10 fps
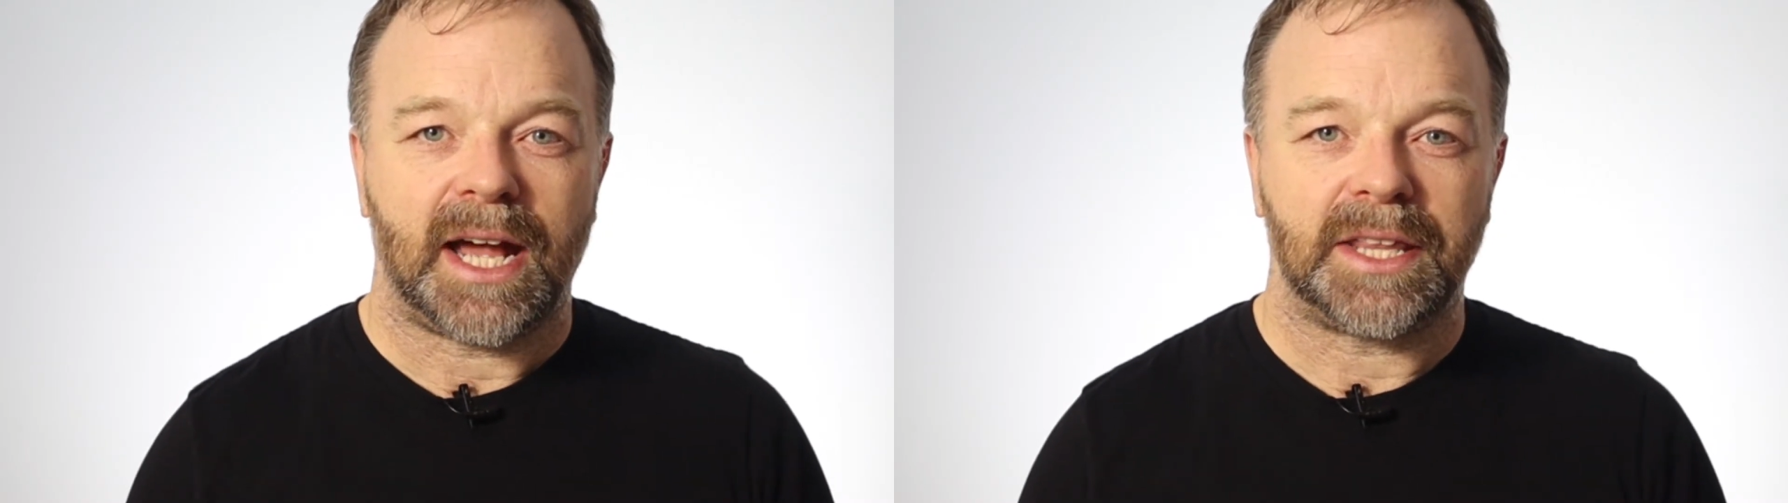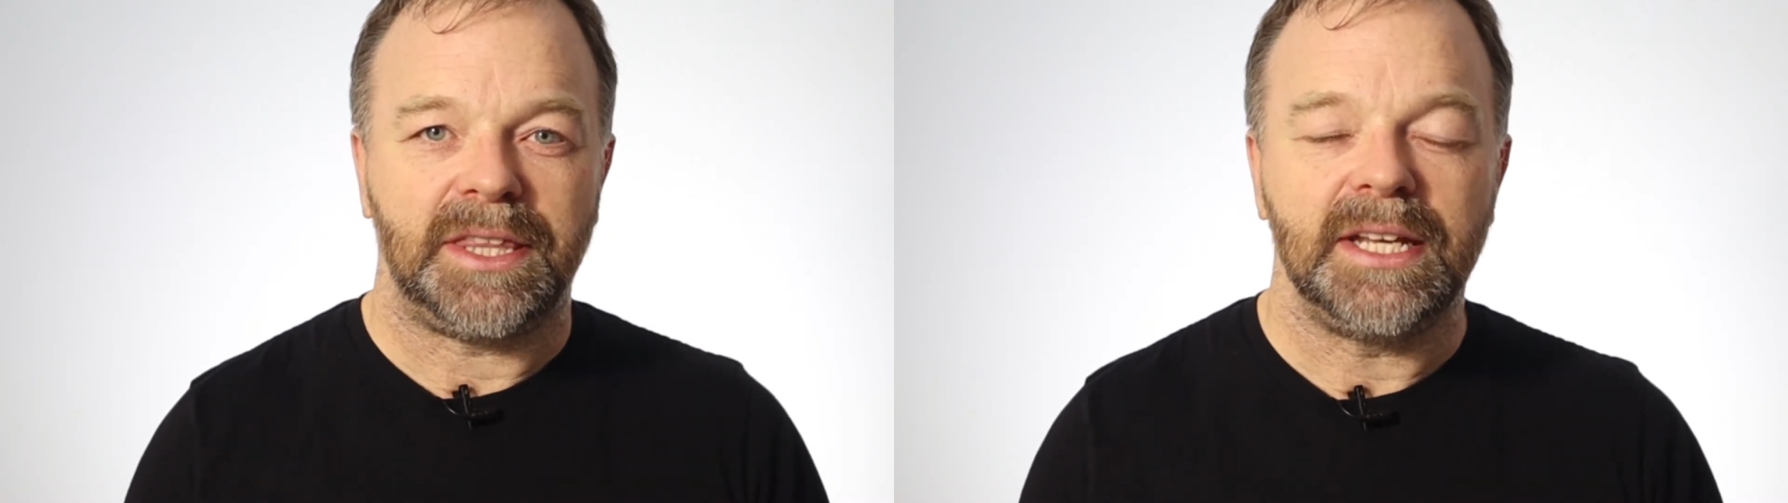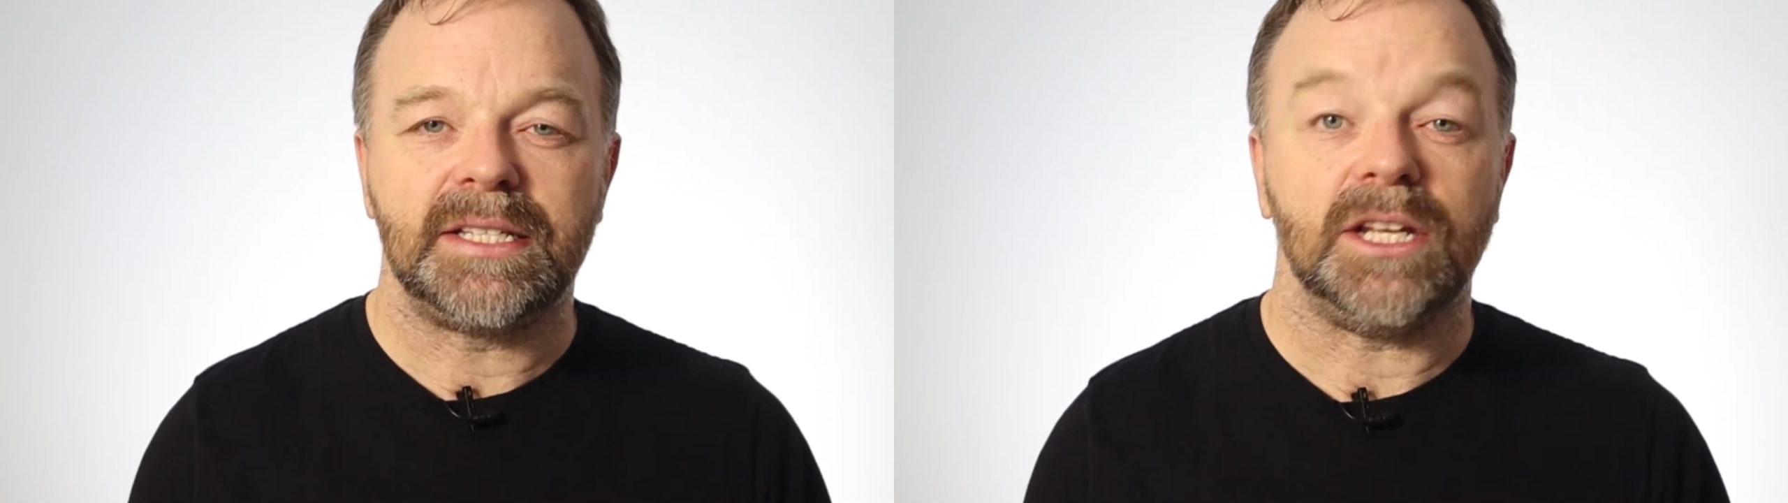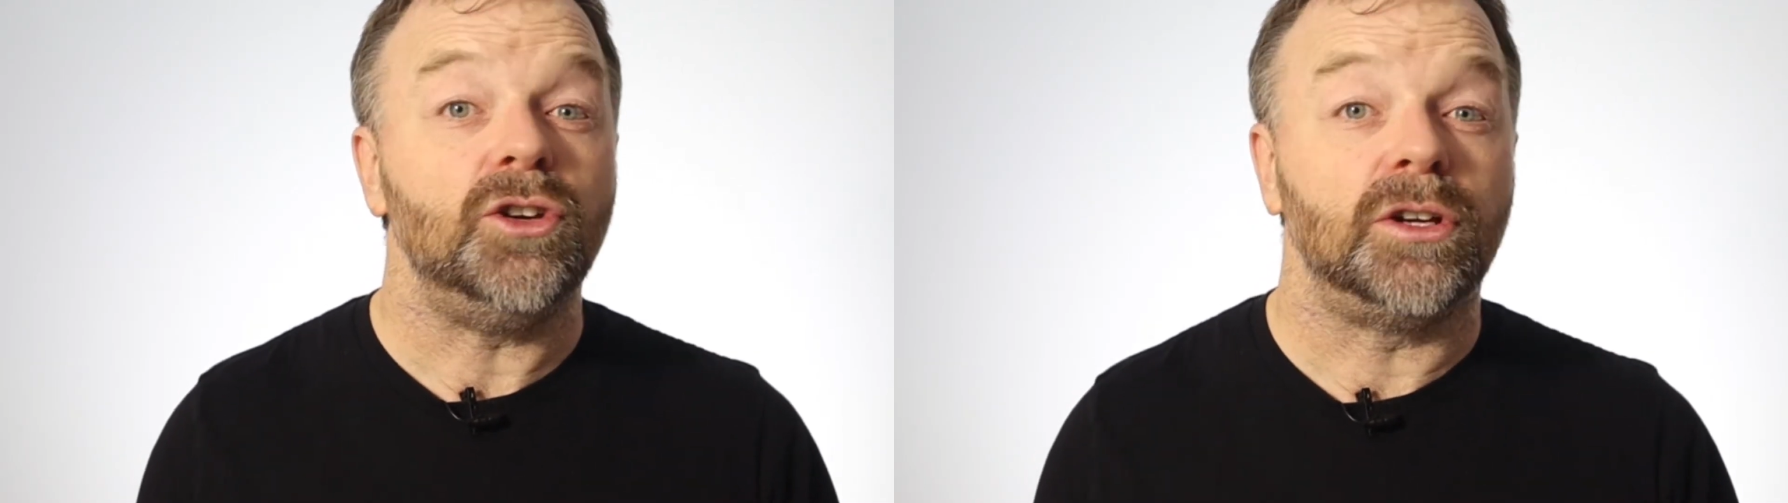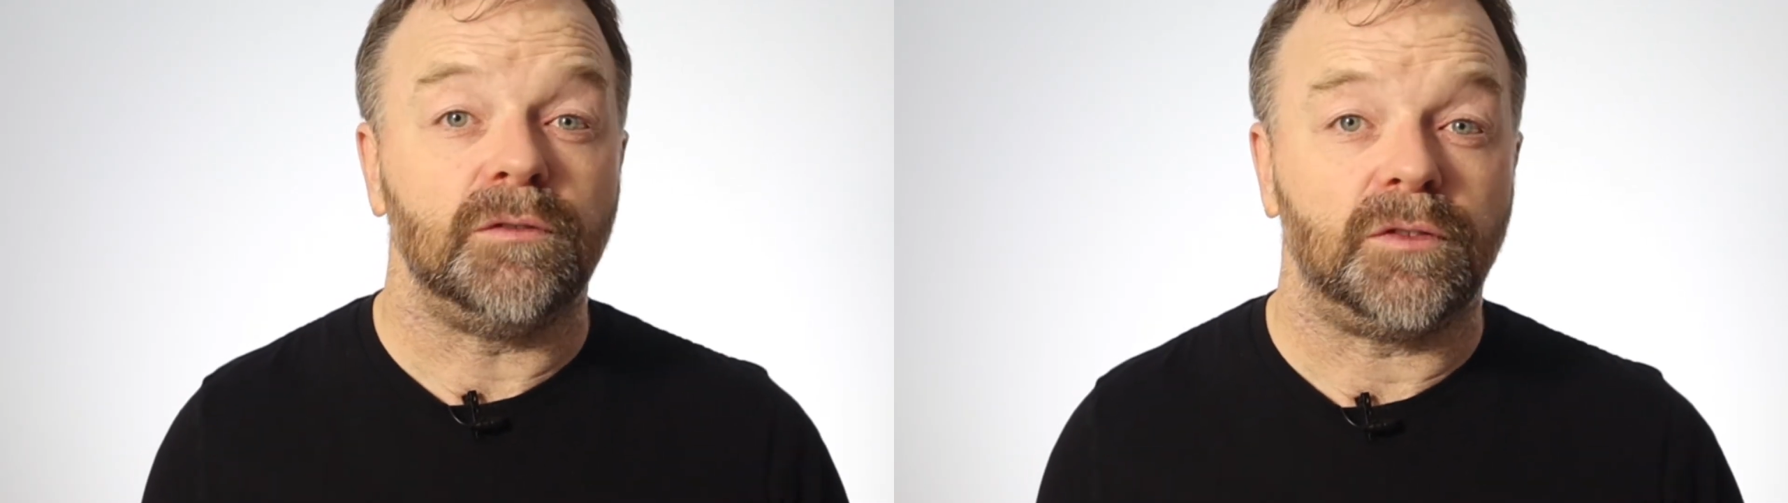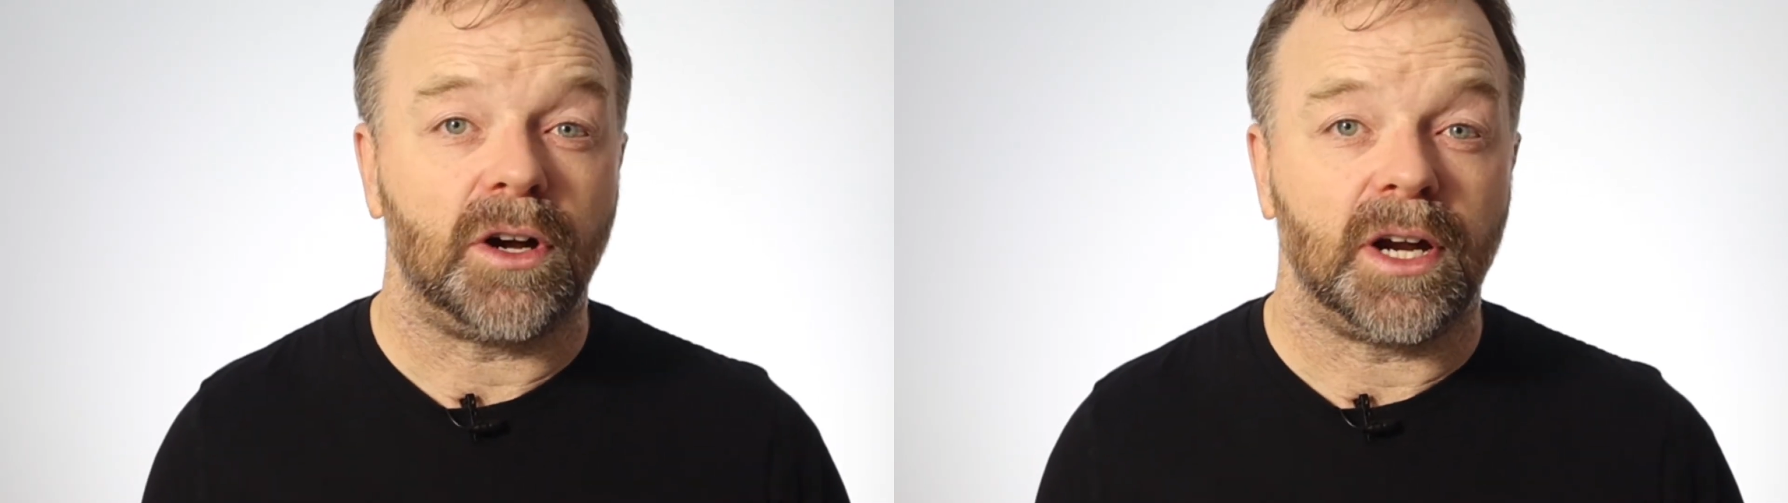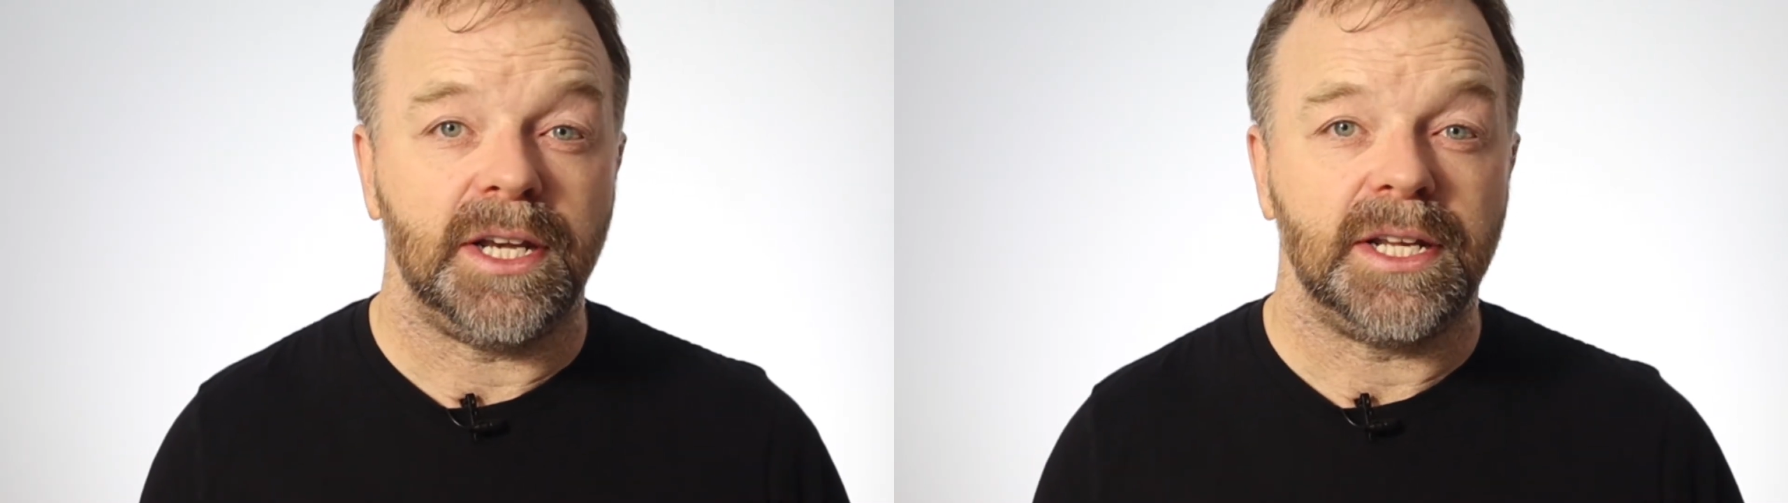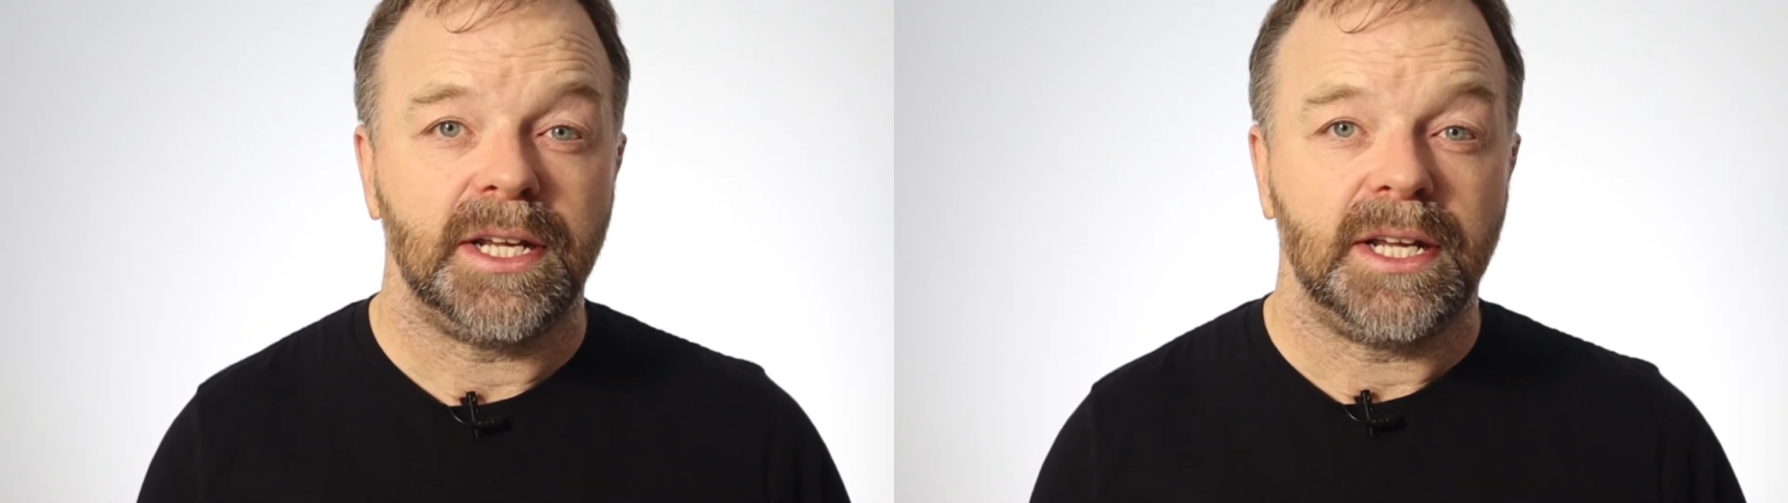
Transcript: are things that you can find